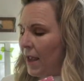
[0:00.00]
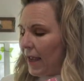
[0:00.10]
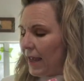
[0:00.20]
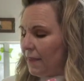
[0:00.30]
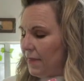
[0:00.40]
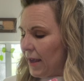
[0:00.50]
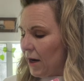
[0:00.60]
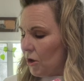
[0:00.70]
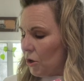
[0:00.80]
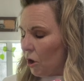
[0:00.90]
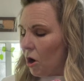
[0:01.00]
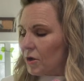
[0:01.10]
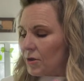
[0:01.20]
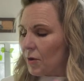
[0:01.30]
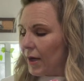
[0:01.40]
In there, you're
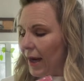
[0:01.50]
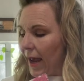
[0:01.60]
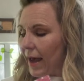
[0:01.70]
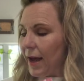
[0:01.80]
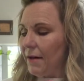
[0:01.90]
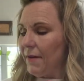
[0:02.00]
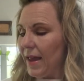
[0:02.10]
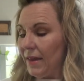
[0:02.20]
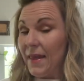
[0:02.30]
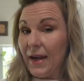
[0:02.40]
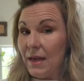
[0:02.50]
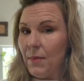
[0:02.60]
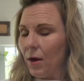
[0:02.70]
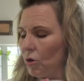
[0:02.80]
also gonna have, in that email,